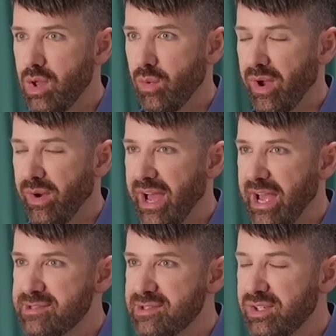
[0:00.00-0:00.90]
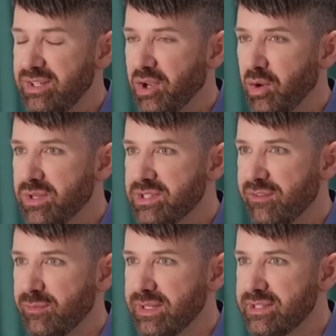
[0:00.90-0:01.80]
Well, I certainly know which
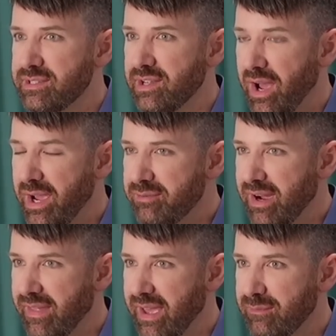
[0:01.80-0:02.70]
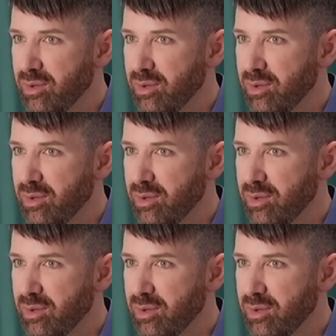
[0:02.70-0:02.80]
government I'd rather have